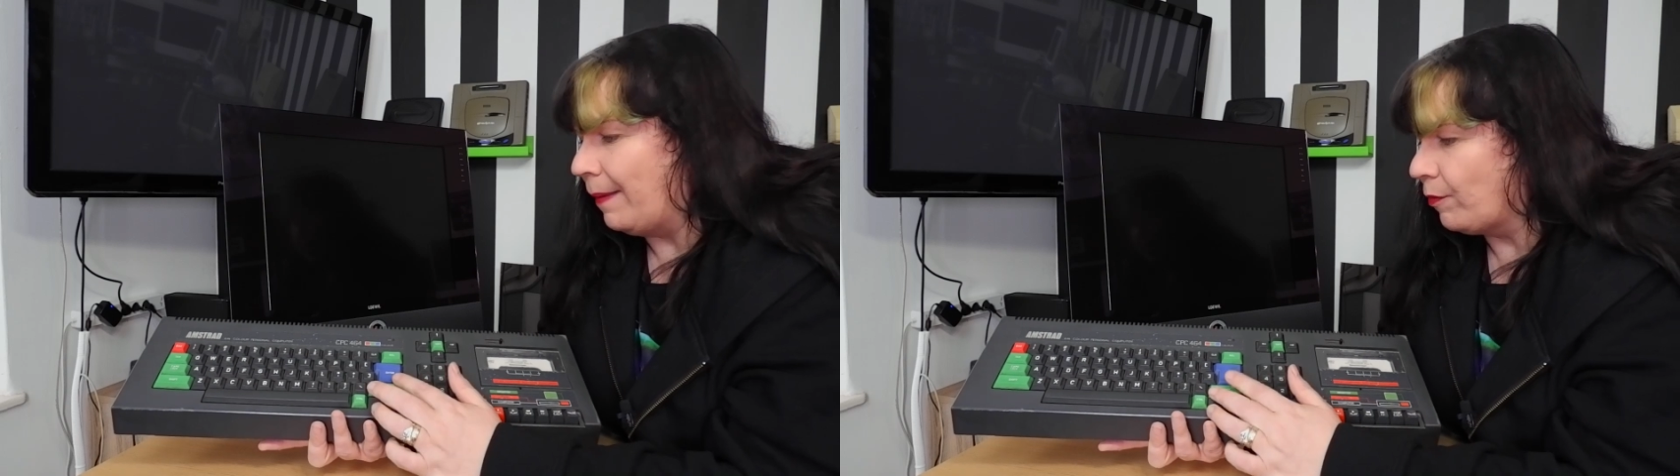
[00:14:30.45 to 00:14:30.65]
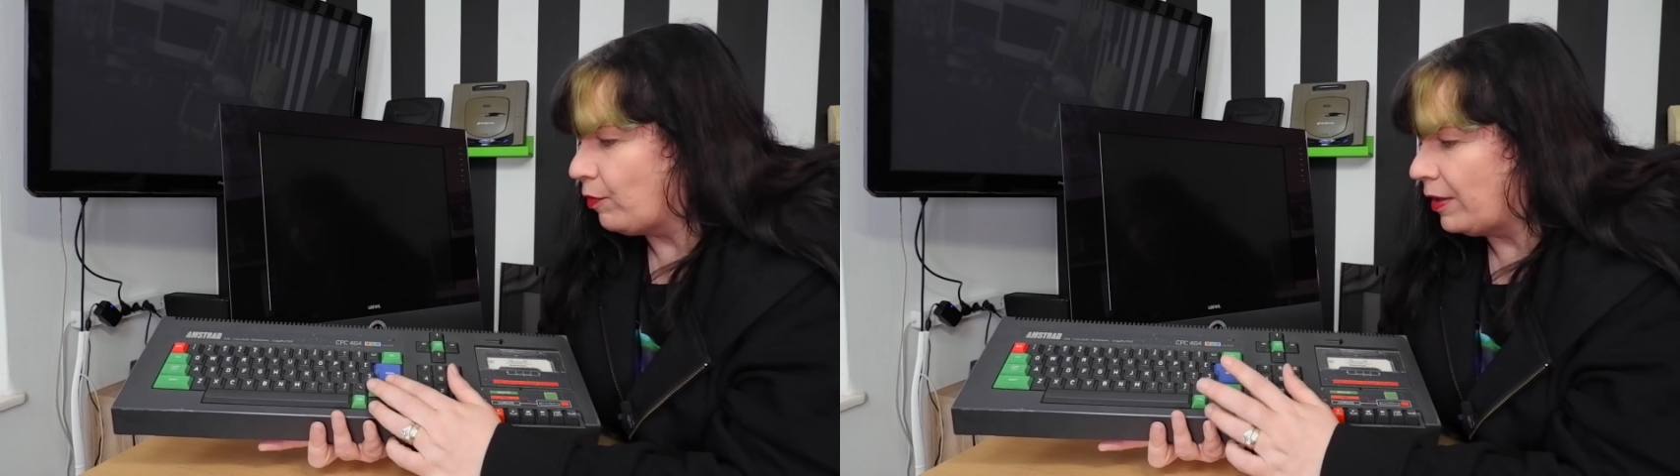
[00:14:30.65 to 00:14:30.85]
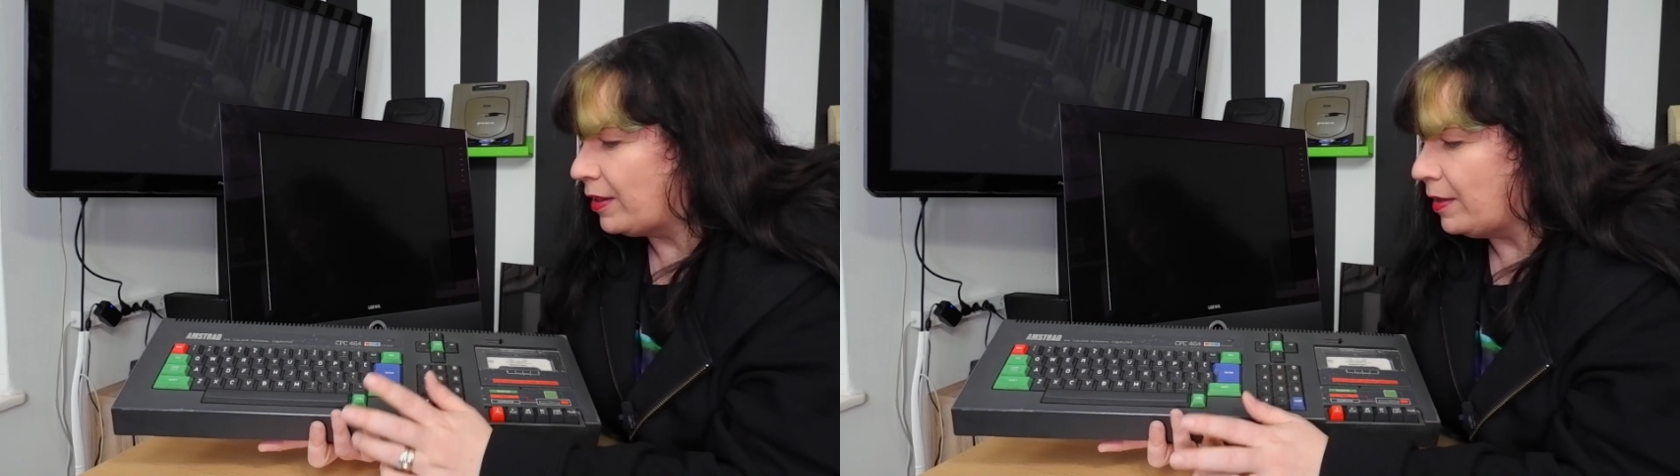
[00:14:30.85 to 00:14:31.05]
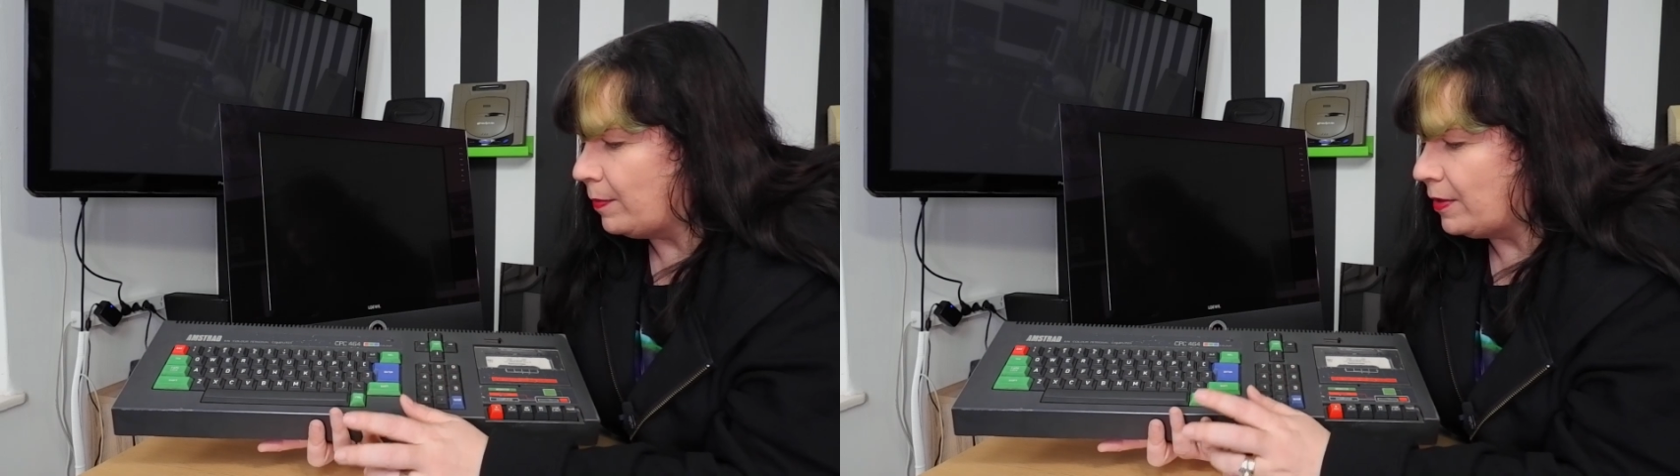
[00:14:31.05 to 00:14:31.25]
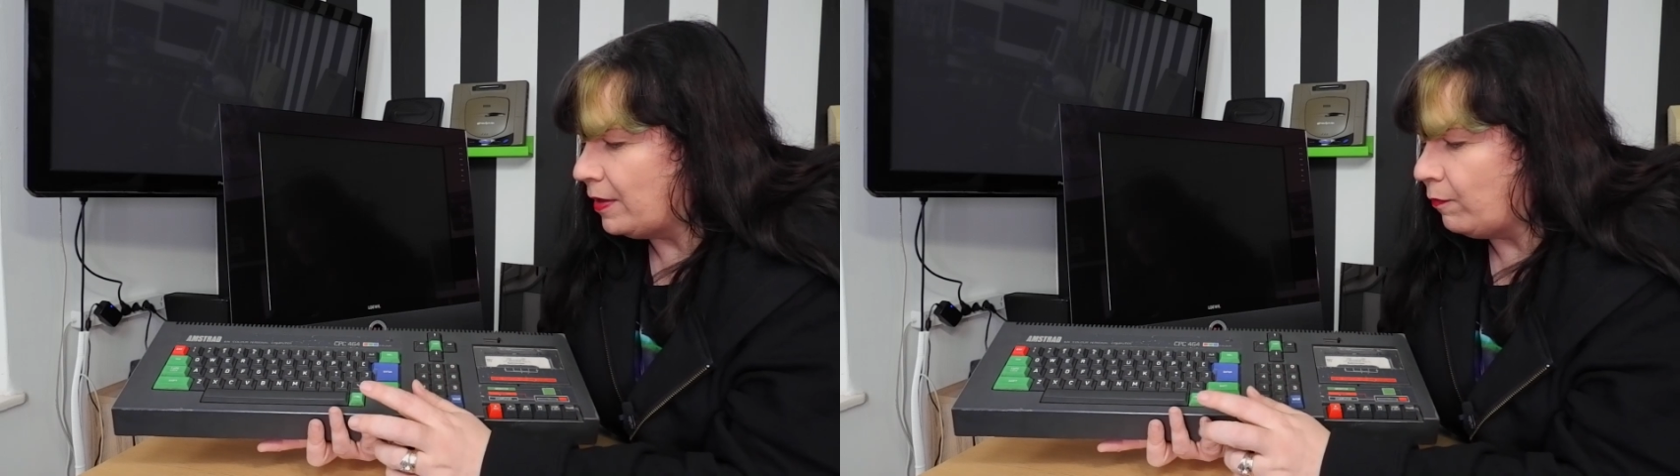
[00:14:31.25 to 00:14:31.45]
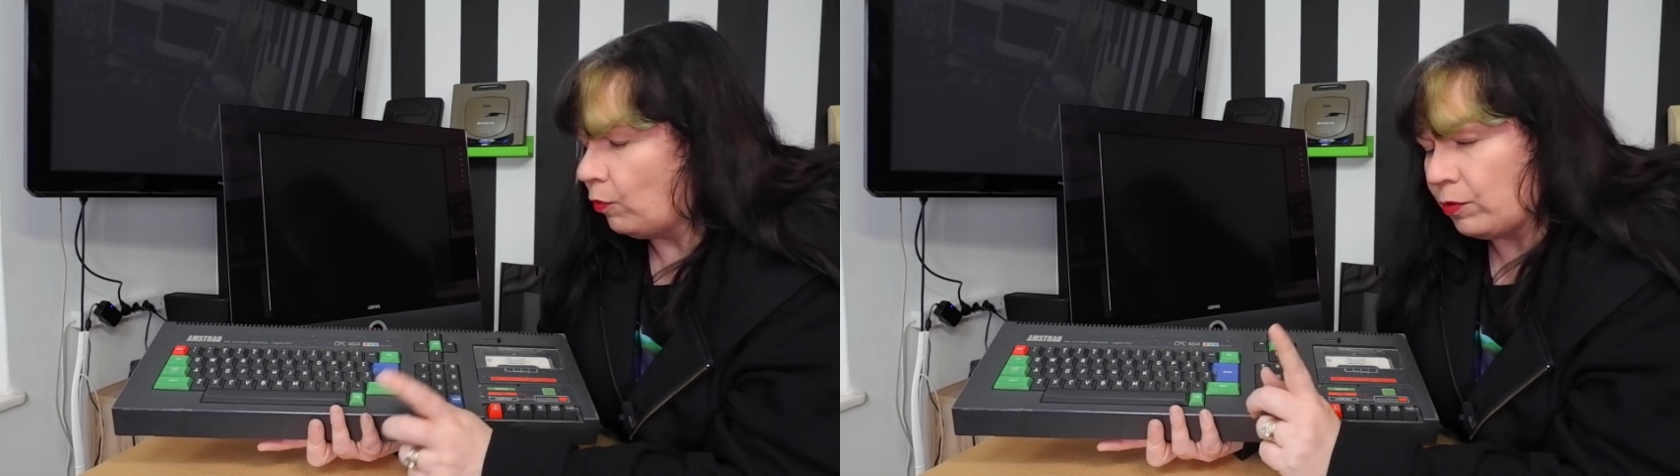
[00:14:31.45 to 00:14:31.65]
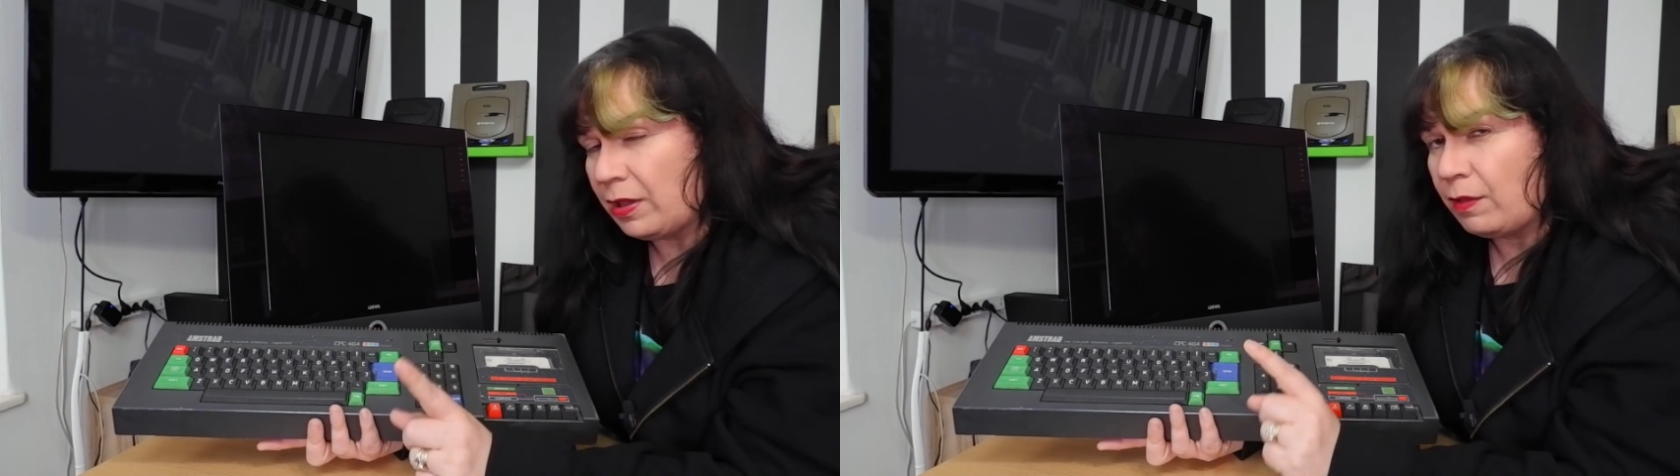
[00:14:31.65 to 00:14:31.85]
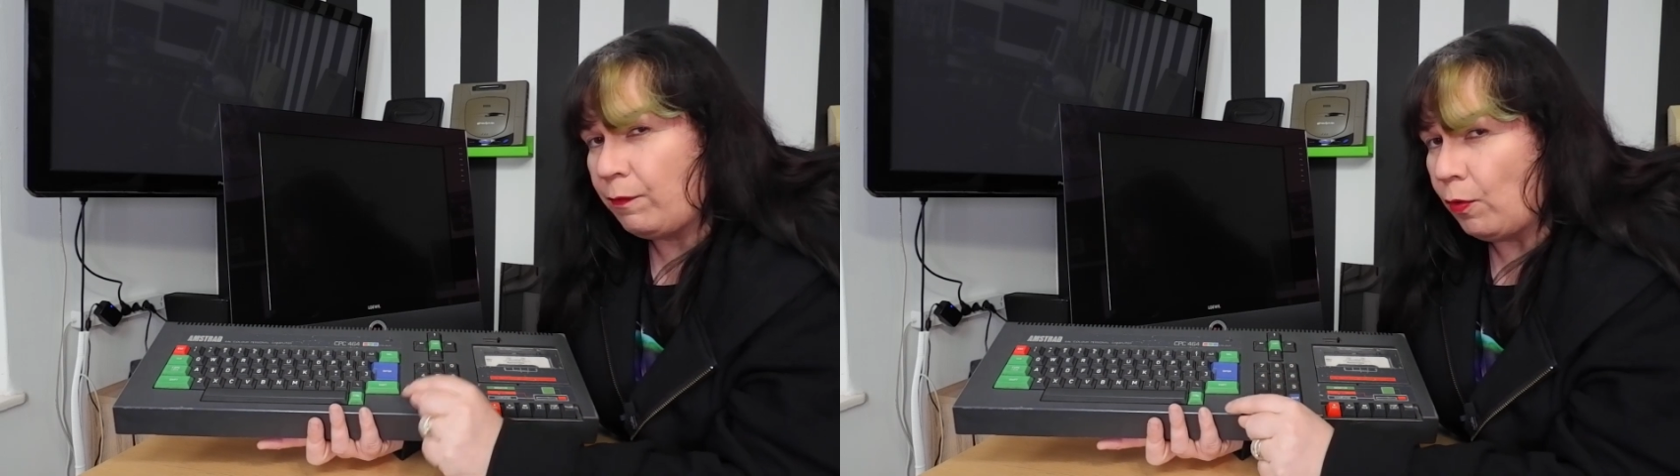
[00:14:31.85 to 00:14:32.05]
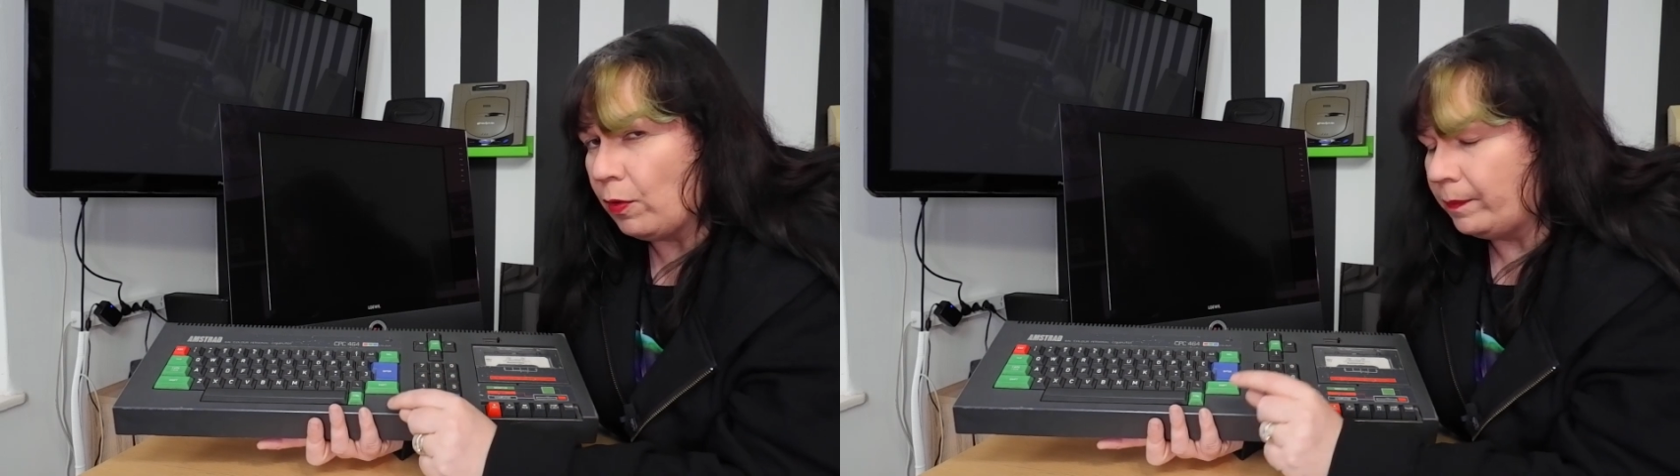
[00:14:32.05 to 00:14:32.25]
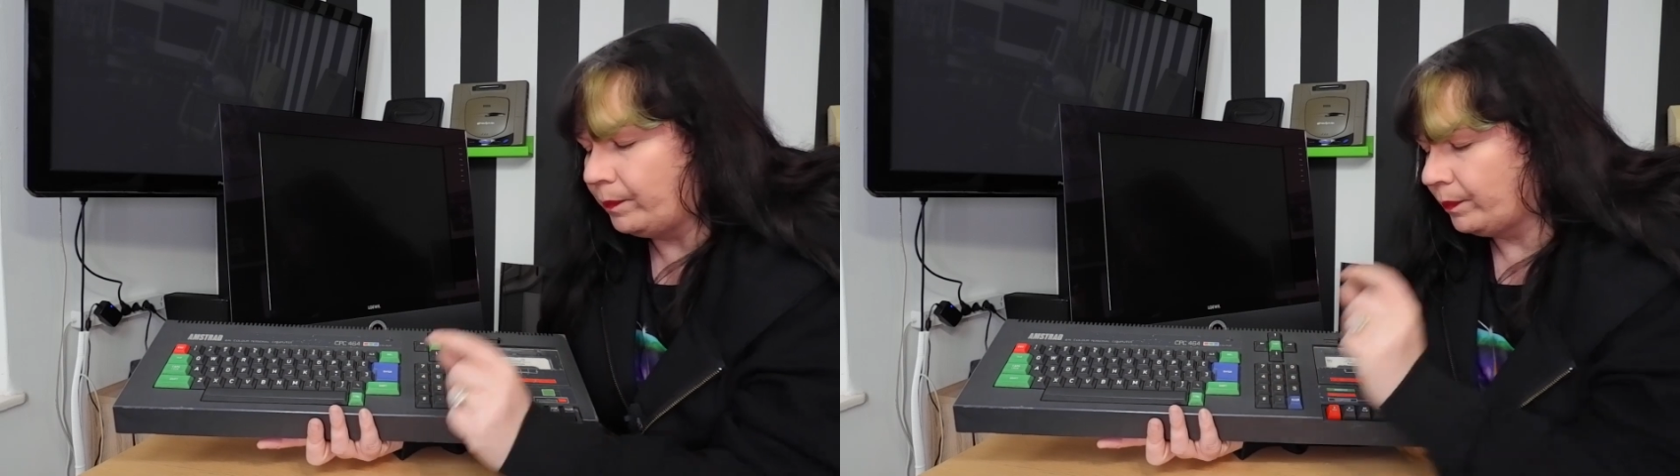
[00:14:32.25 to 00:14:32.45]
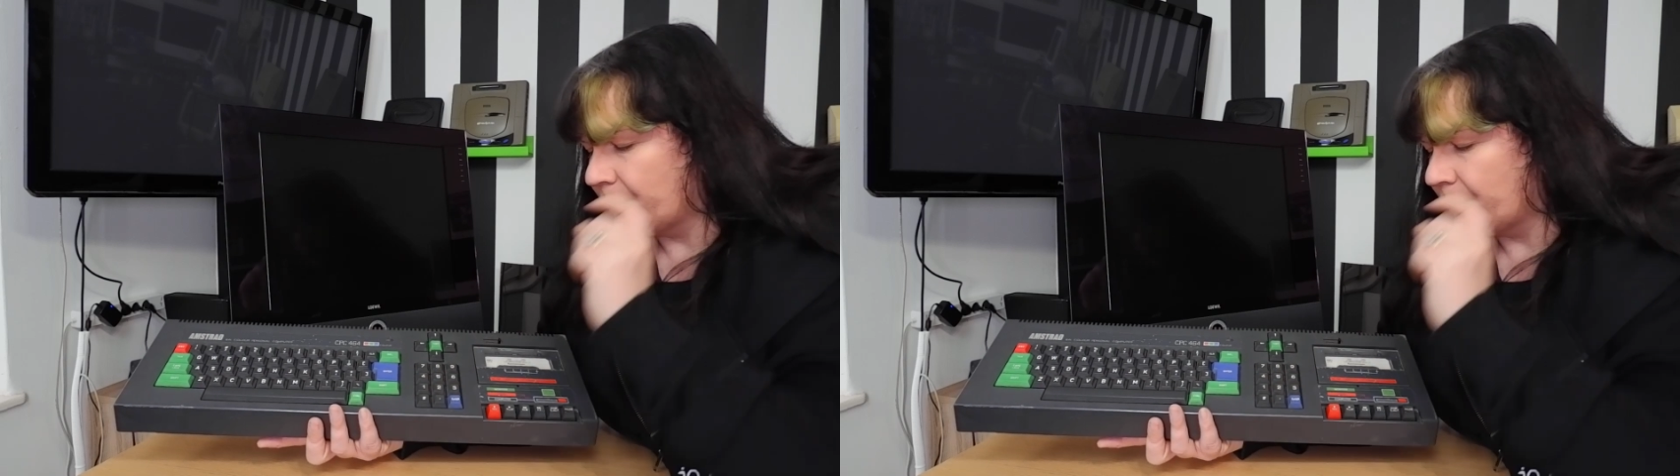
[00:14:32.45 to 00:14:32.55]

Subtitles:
Amstrad CPC 464.